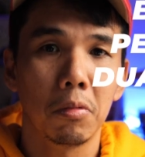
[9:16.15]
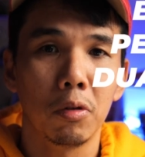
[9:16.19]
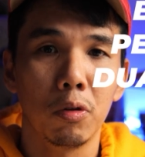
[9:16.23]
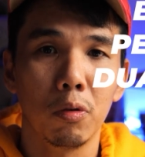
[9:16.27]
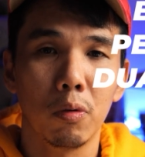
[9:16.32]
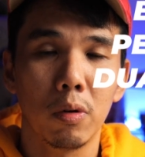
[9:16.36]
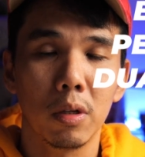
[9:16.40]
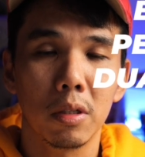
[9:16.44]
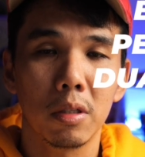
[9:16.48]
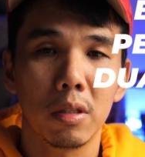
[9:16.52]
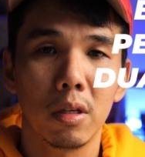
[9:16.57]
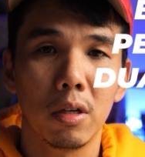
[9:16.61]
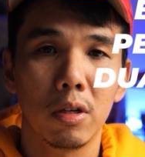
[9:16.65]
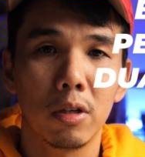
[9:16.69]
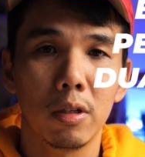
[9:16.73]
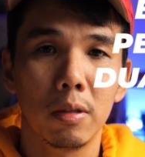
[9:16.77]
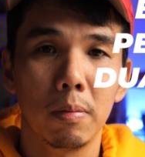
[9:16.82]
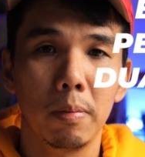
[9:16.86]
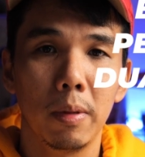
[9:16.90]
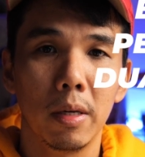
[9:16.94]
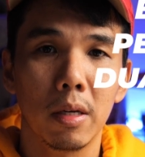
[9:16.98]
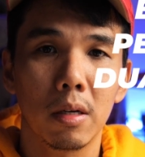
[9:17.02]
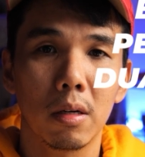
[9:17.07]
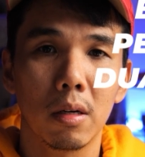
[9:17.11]
dual stereo
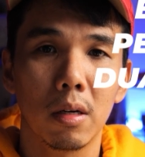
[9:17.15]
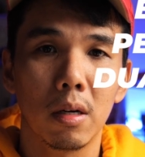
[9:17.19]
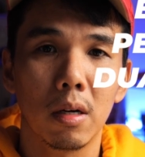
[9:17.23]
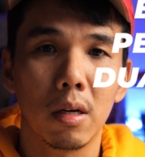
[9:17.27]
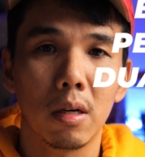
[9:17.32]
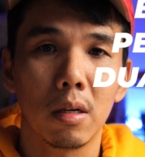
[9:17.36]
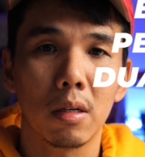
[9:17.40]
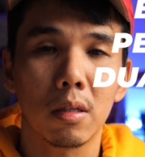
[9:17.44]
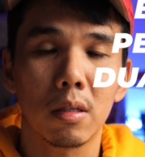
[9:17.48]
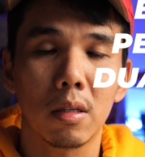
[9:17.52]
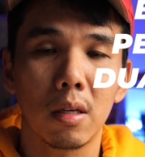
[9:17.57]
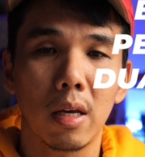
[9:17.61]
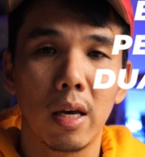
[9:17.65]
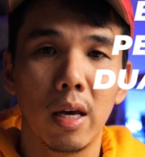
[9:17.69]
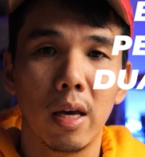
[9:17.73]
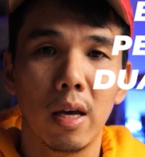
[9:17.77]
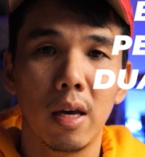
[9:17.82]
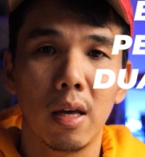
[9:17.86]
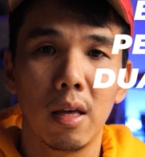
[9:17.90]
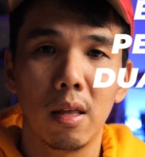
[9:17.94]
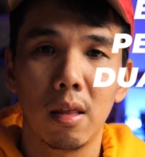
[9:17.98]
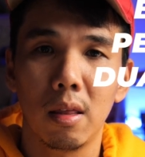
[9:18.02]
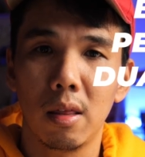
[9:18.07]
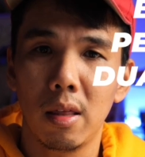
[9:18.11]
speakers,
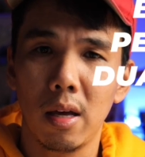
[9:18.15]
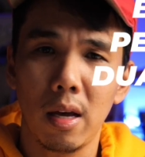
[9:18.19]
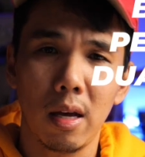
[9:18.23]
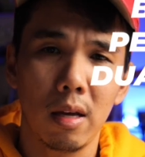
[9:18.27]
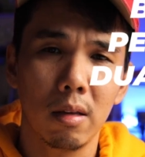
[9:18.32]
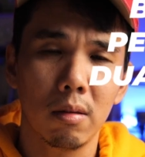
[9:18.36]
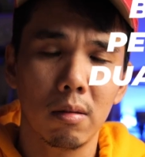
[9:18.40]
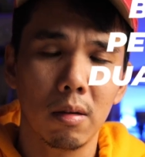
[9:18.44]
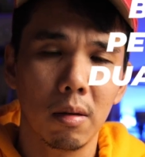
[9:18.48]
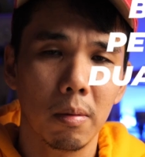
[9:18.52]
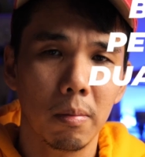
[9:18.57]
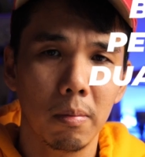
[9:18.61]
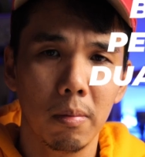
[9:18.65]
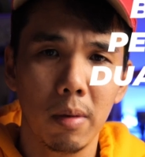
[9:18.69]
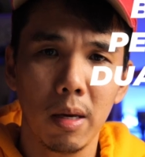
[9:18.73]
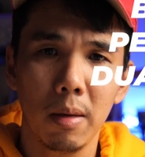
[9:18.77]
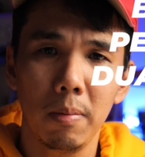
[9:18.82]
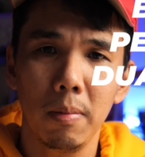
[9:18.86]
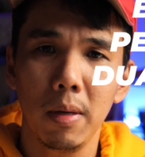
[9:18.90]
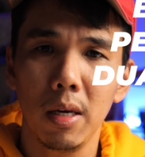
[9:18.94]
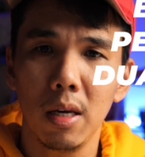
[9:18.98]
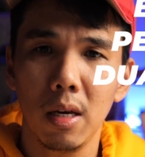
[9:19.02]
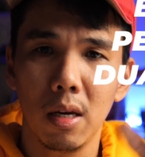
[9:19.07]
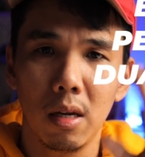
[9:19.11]
and that
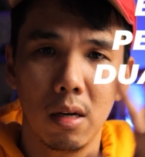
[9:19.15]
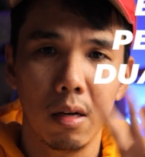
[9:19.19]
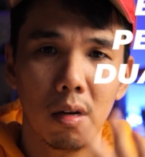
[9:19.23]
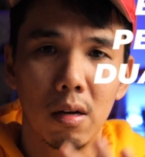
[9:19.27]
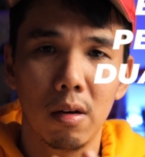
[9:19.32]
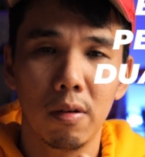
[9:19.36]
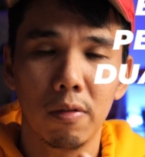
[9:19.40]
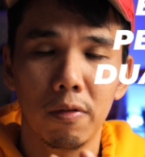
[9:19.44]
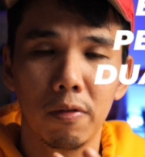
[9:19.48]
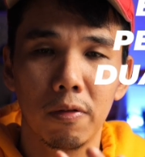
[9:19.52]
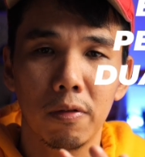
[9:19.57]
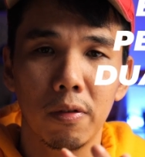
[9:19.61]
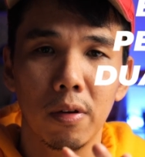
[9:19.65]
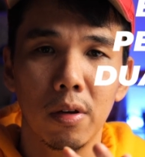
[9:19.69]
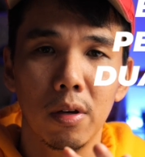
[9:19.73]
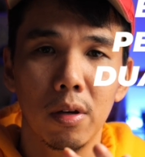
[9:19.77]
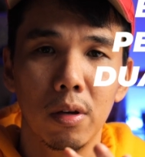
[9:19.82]
may be enough